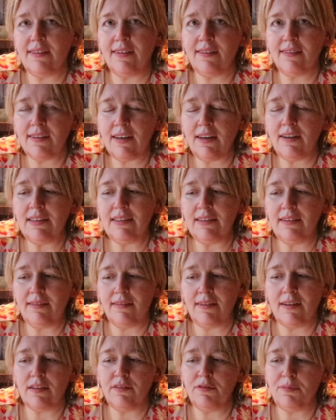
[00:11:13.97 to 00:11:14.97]
The skirt
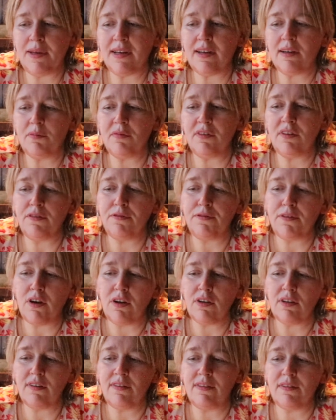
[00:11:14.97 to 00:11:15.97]
itself becomes the
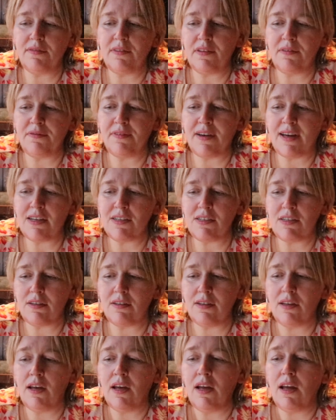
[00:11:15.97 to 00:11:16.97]
focus of the
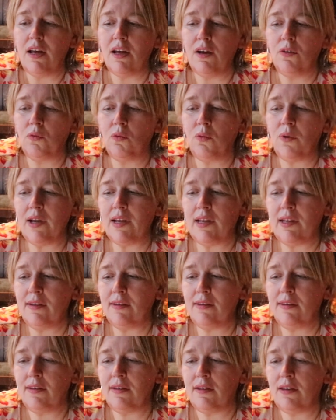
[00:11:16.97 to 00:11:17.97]
fashion,
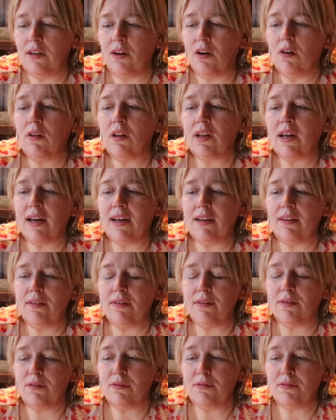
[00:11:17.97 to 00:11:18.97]
with all
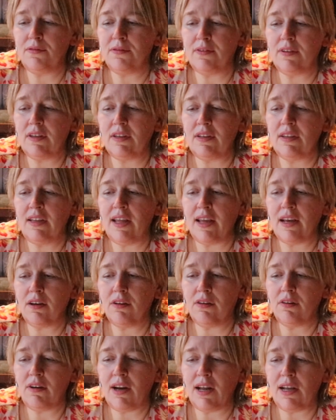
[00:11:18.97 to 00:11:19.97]
kinds of
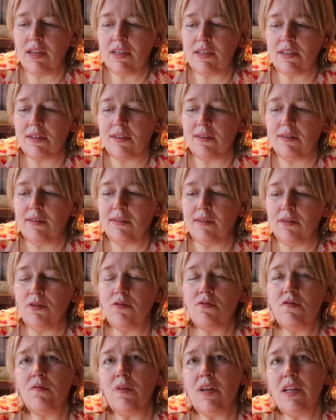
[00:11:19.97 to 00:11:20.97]
decorations,
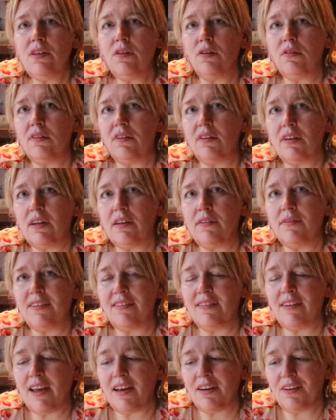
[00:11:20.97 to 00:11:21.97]
usually not
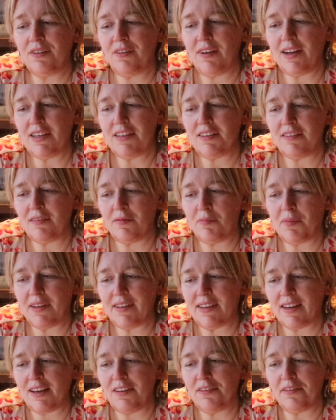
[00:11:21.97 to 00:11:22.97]
surface decorations
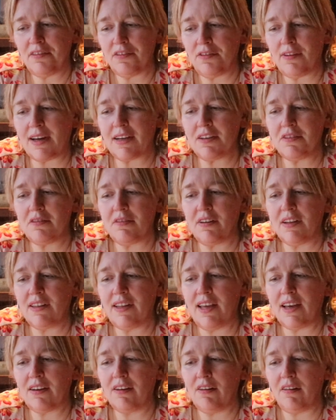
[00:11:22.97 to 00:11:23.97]
but kind of structural
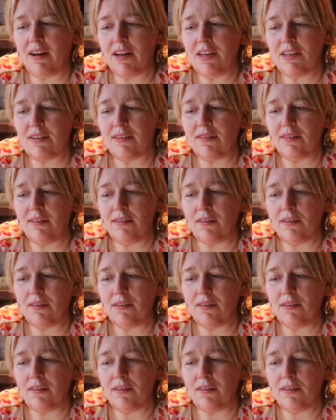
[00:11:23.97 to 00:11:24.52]
decorations.